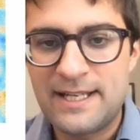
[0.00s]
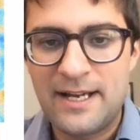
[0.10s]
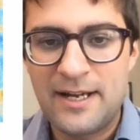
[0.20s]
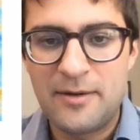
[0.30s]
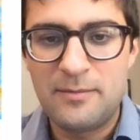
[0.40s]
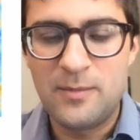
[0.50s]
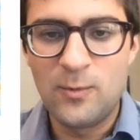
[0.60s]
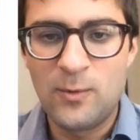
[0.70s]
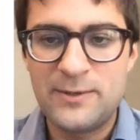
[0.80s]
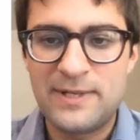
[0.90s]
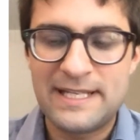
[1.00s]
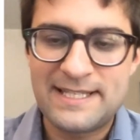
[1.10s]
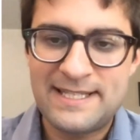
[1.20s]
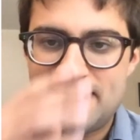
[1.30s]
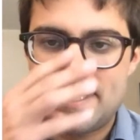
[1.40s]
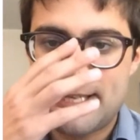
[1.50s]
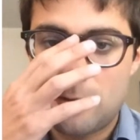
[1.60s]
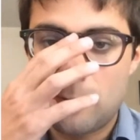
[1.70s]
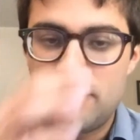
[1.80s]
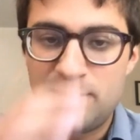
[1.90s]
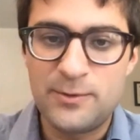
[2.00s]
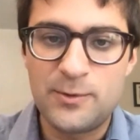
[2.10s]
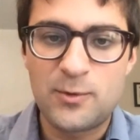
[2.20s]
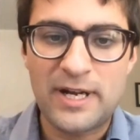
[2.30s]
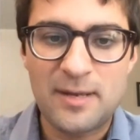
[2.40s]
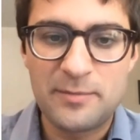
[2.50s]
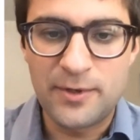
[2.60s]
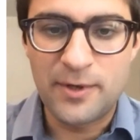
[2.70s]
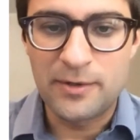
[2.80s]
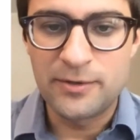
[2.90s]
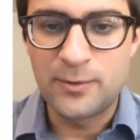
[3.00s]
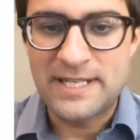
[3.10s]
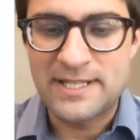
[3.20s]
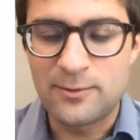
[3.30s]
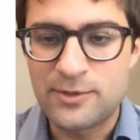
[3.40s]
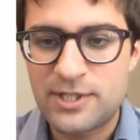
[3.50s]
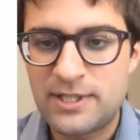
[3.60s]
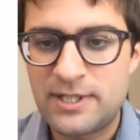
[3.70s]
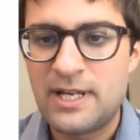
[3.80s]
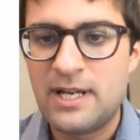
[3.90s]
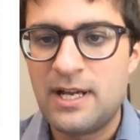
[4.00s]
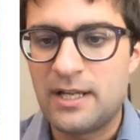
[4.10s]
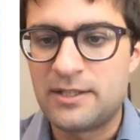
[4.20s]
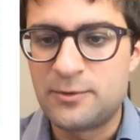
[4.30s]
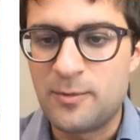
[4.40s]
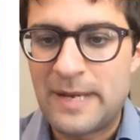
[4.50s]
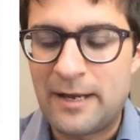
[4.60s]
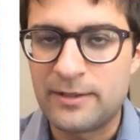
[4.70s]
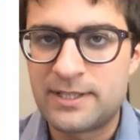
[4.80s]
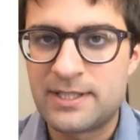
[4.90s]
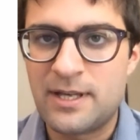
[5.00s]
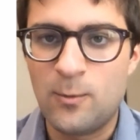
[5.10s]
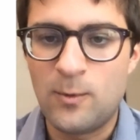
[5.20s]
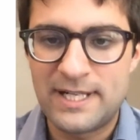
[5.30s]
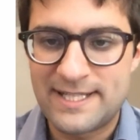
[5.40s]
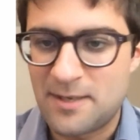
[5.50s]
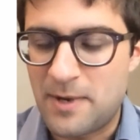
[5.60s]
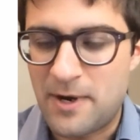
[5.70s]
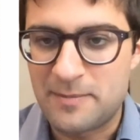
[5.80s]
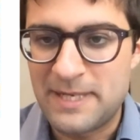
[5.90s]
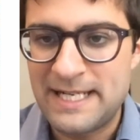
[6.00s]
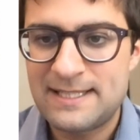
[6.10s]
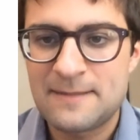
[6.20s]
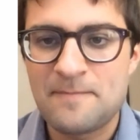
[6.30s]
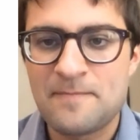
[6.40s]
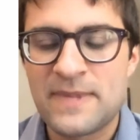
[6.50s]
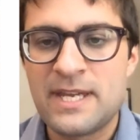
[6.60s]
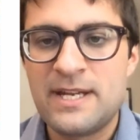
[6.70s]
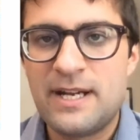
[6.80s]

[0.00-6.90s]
And what you can see is that when you crank up the resolution to about 1 and some arc minutes,